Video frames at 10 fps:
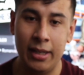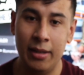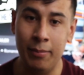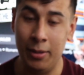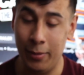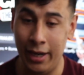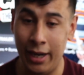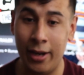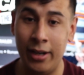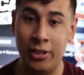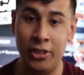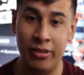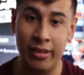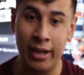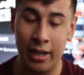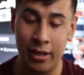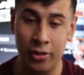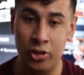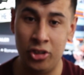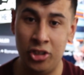But in reality, she's not, because
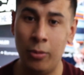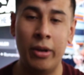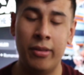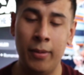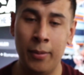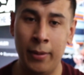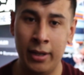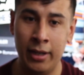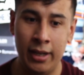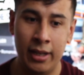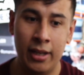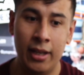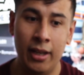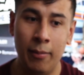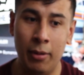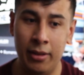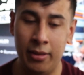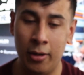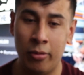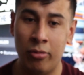she wants to be with Ricky. But
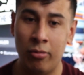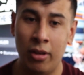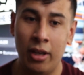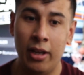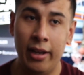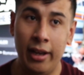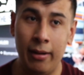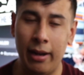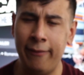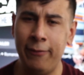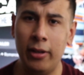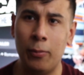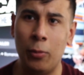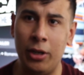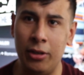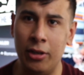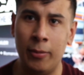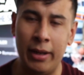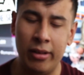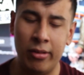there's... And I feel like we know
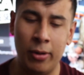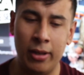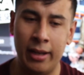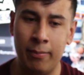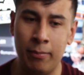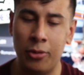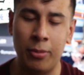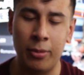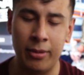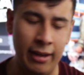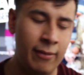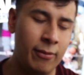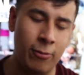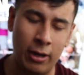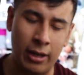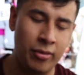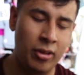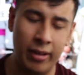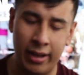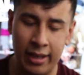by this point, like, multiple times, even throughout the season,
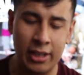like, yeah,